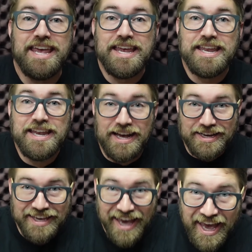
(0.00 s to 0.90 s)
in a
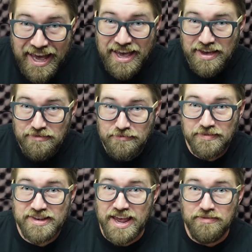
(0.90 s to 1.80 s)
cave.
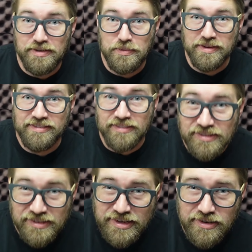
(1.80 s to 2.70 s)
David was
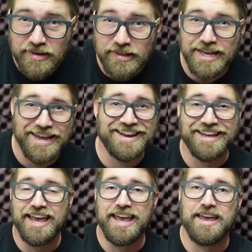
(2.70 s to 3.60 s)
literally in a
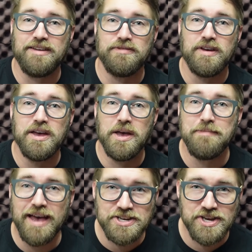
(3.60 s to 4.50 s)
cave.
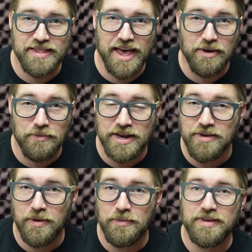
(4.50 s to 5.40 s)
Imagine that when he
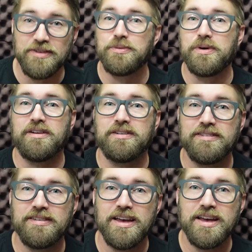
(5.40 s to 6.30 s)
wrote these
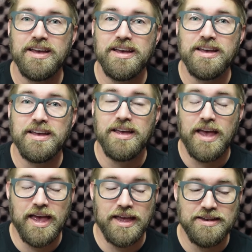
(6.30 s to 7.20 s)
words.
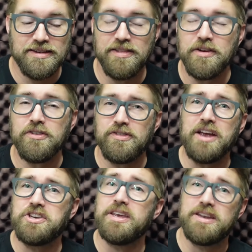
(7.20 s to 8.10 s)
And there's
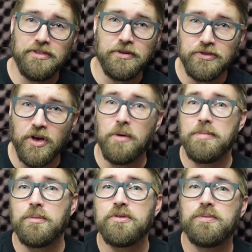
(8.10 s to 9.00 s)
actually another psalm
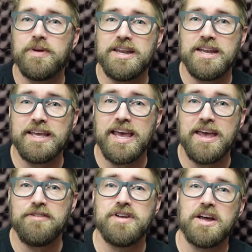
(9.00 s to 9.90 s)
that was written in a
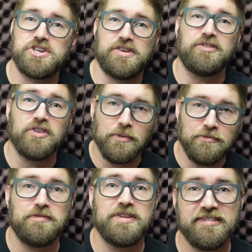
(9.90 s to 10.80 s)
cave, not just Psalm
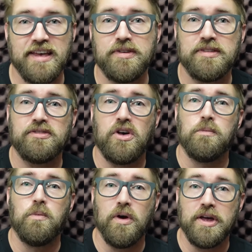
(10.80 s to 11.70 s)
57,
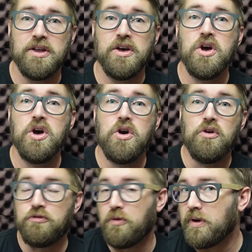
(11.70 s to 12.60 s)
Psalm
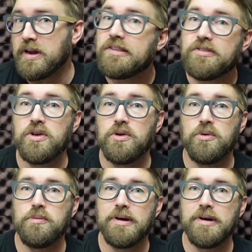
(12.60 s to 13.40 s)
142,